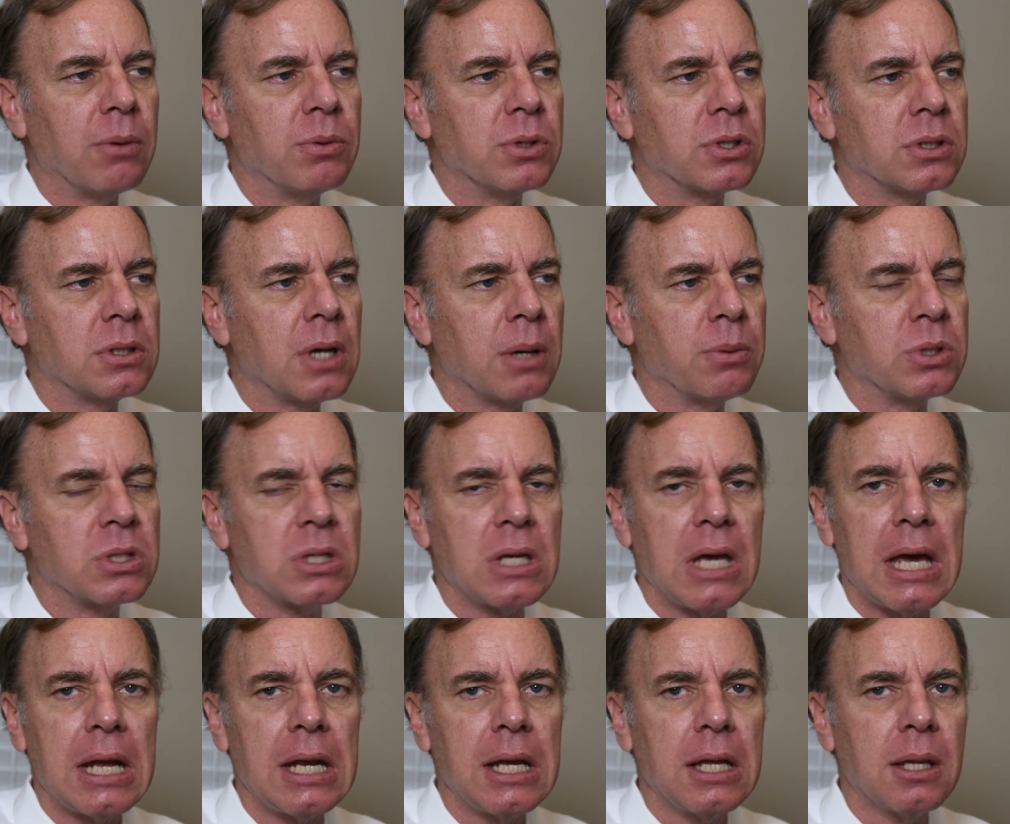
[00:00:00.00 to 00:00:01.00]
I was
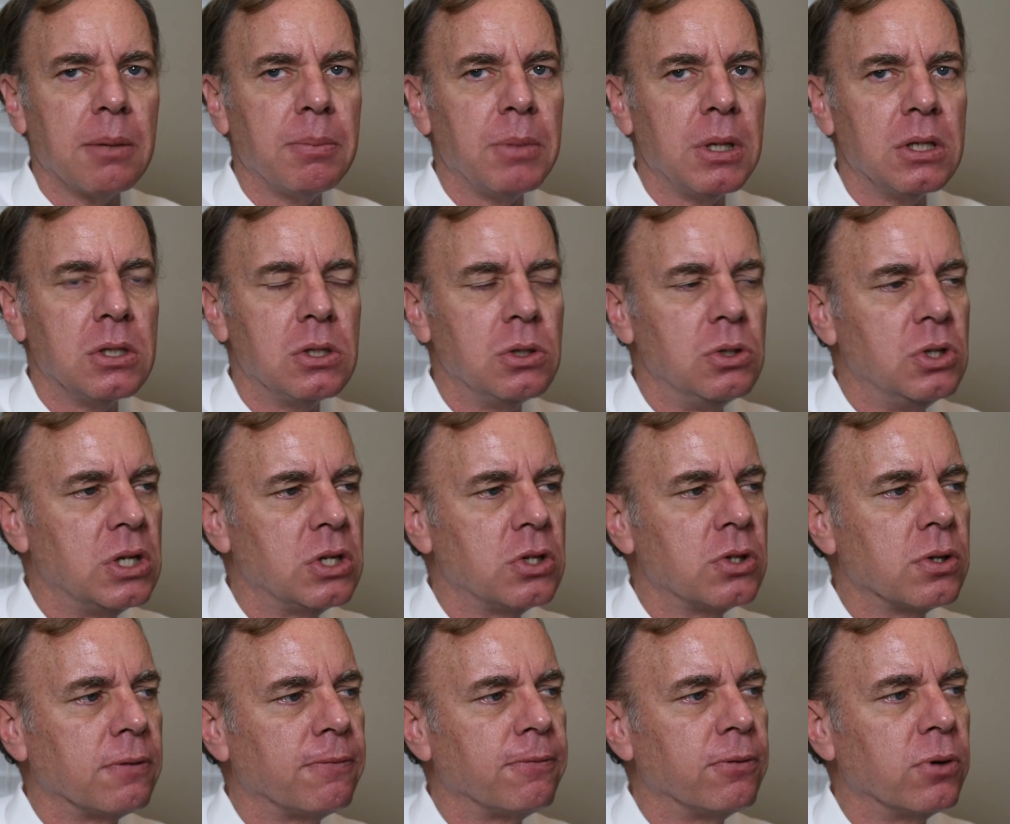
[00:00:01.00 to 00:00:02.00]
scanning them into
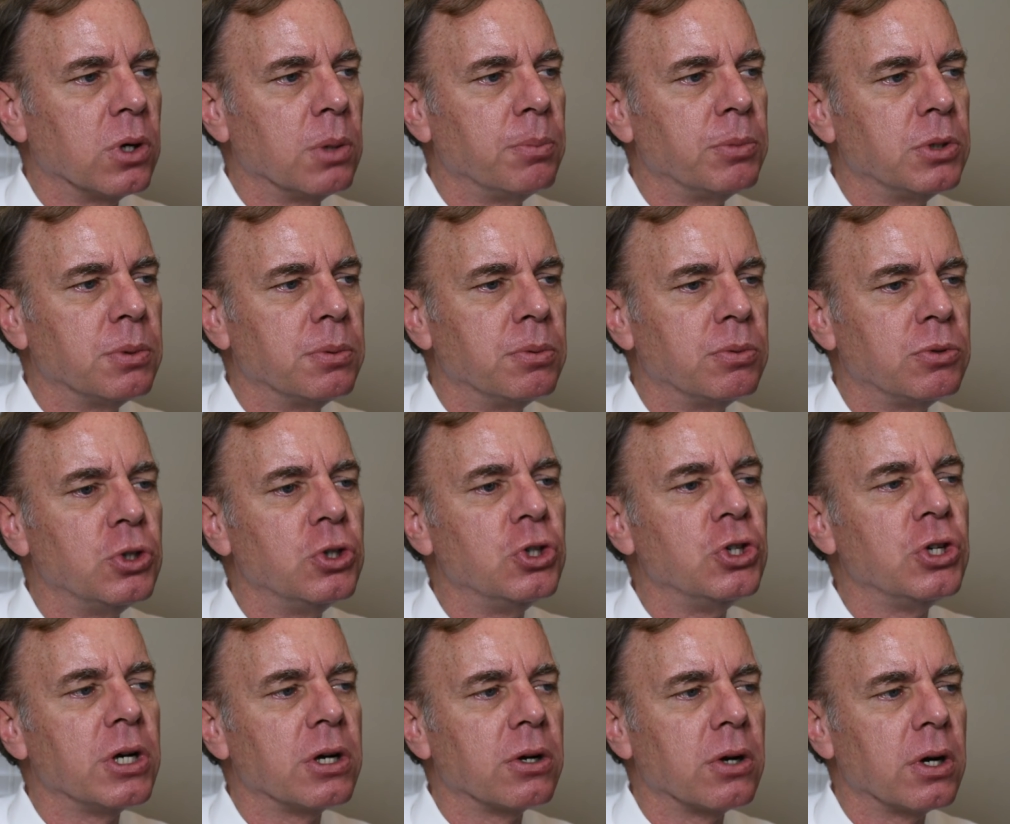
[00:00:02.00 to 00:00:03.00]
digital form to
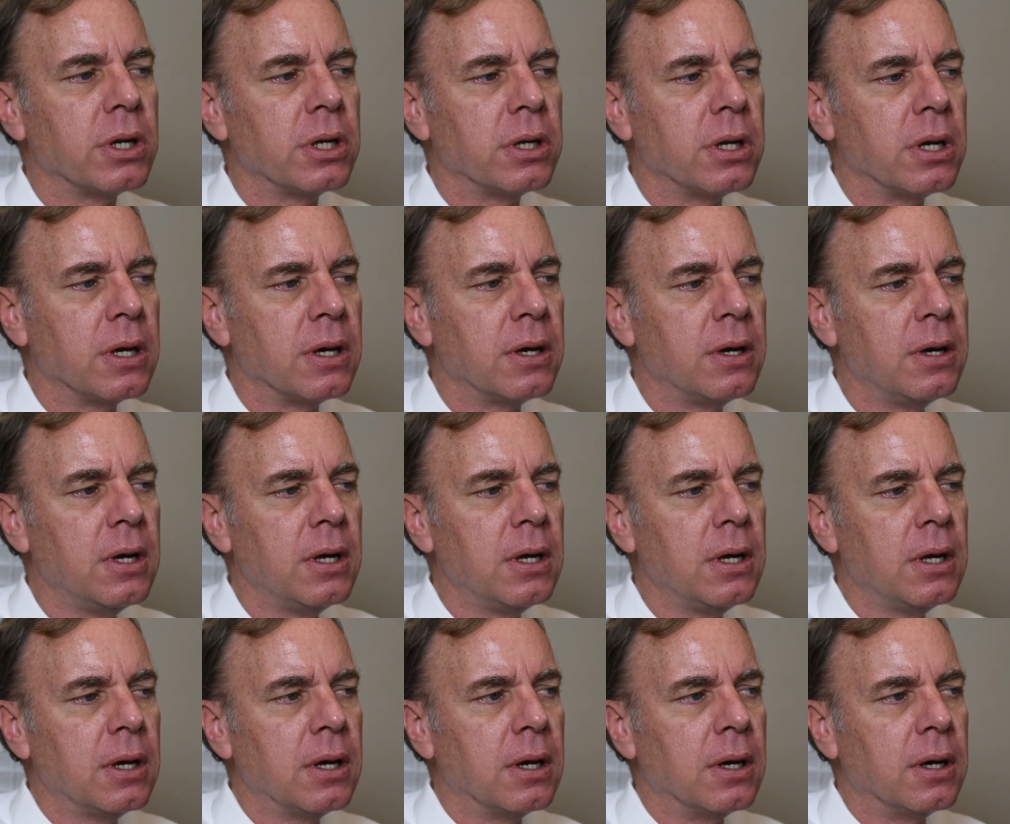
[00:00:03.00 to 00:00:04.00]
share on
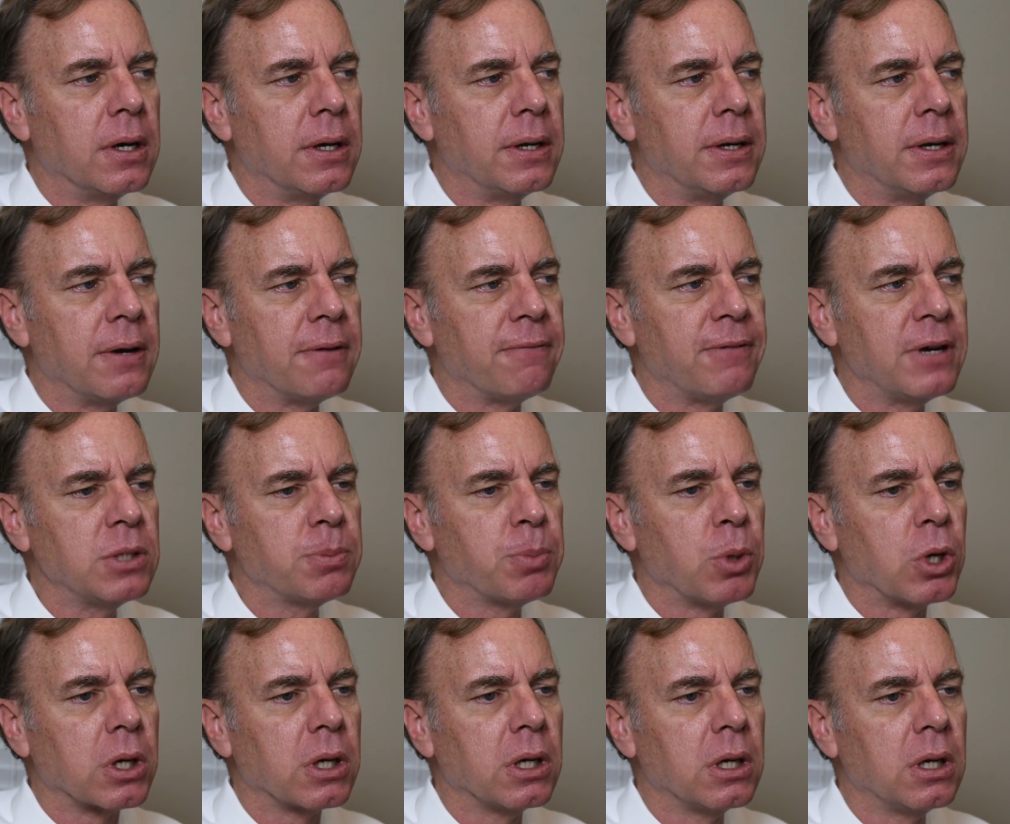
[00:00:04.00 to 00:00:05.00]

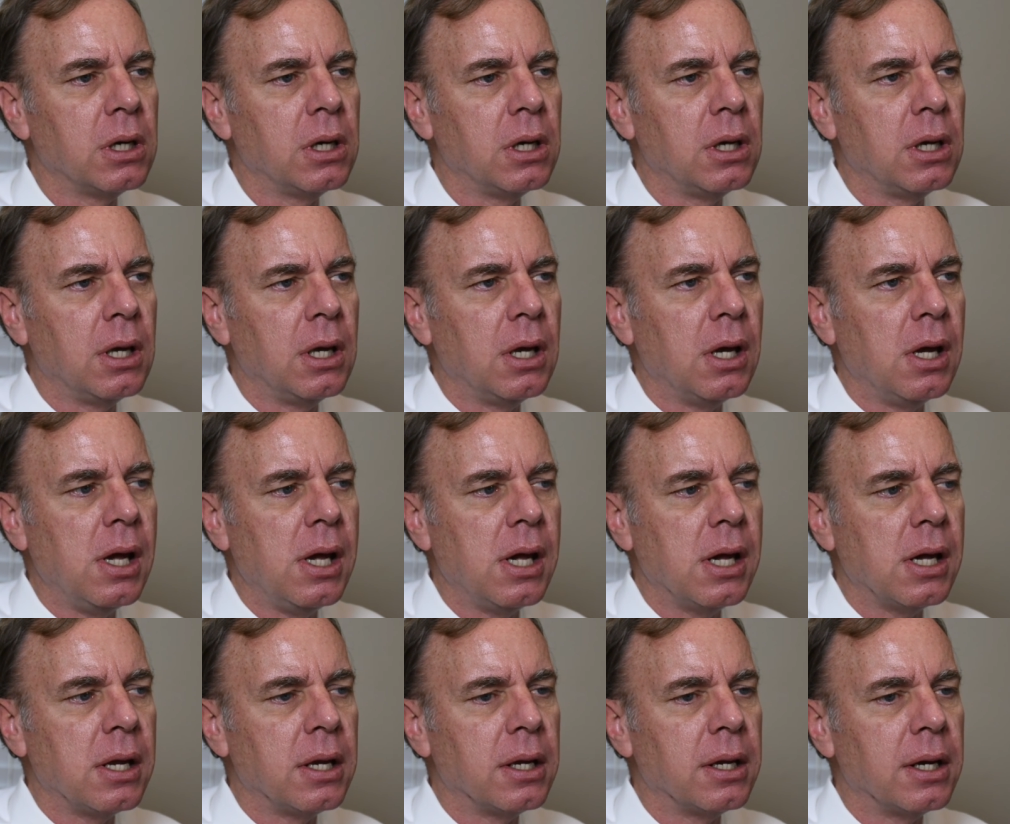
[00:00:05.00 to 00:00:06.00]
Facebook,
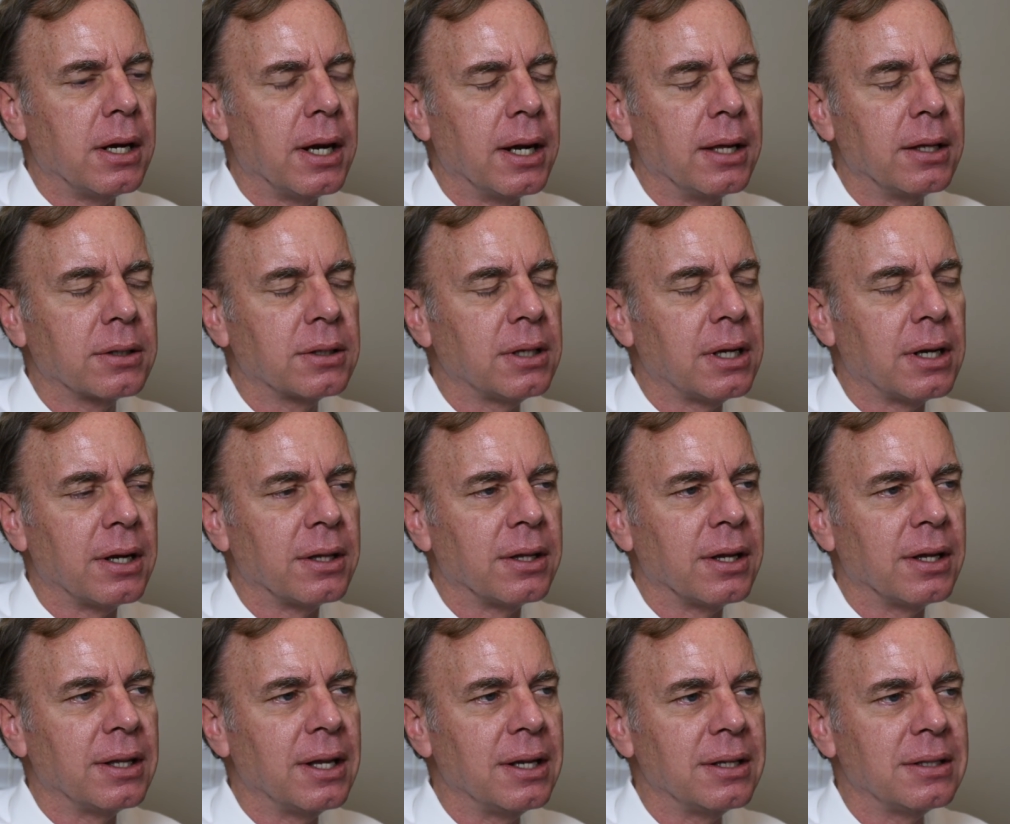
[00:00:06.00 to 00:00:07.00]
and I looked at it and I
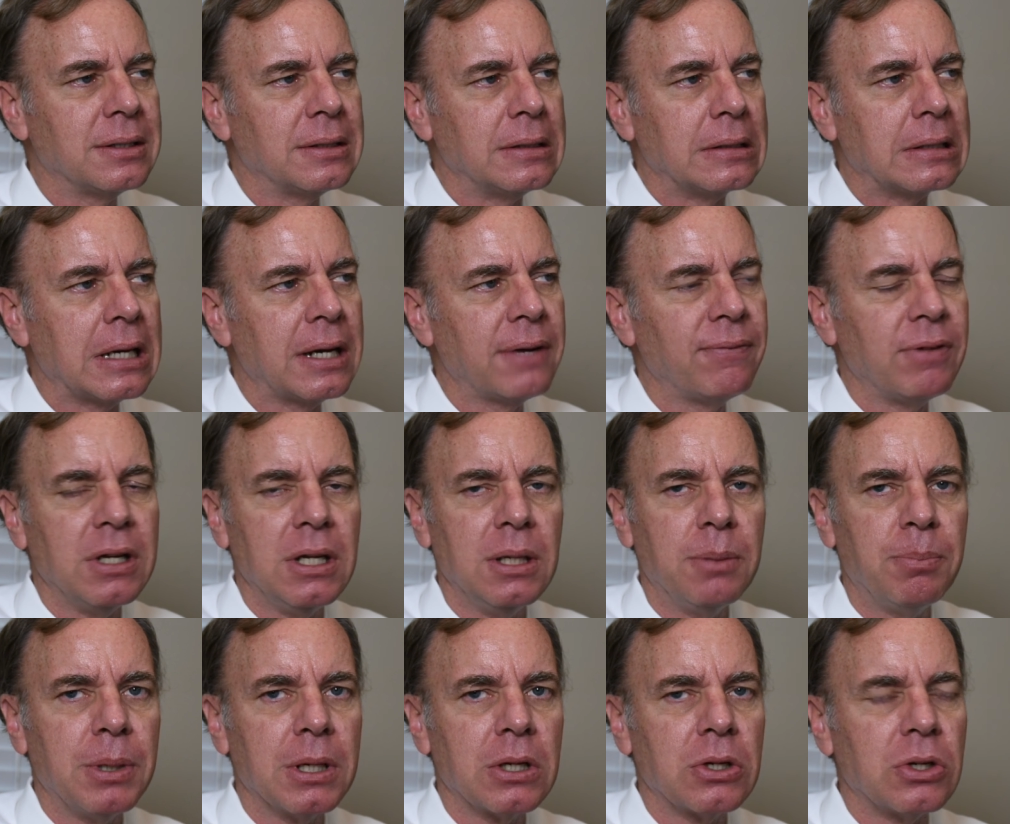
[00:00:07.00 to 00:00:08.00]
thought, that's kind of a
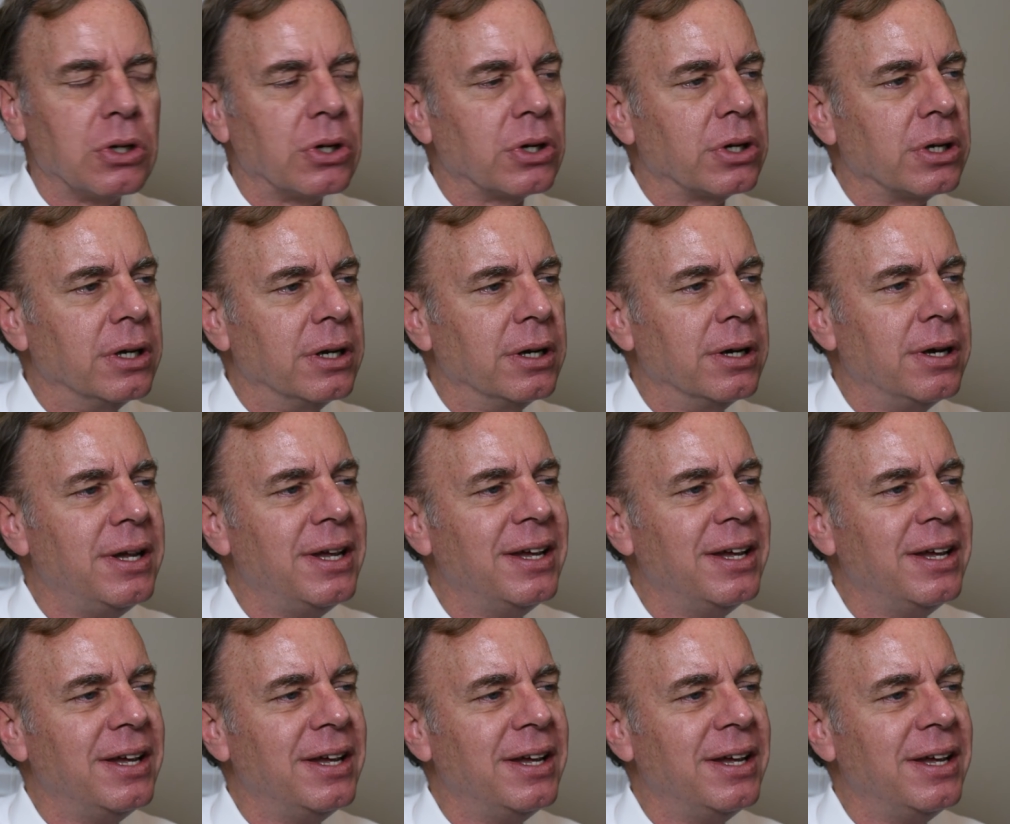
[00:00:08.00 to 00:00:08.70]
neat picture, you know.